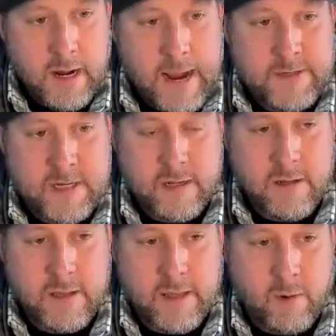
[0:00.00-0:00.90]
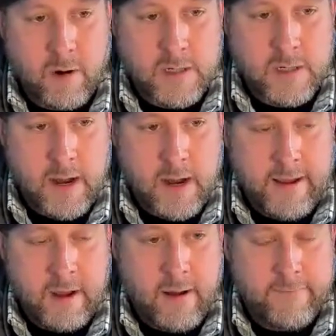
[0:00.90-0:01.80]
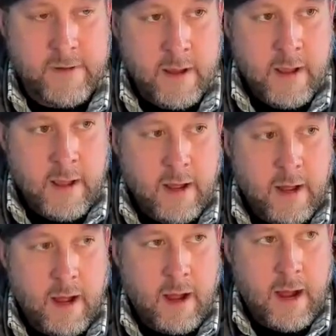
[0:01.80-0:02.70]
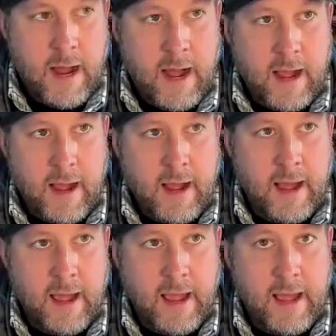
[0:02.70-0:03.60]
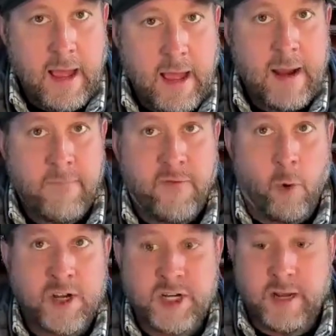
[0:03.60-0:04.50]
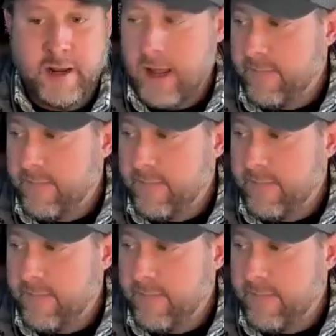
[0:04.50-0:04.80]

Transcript: Absolutely, they were. So I've, uh, and I'm fortunate.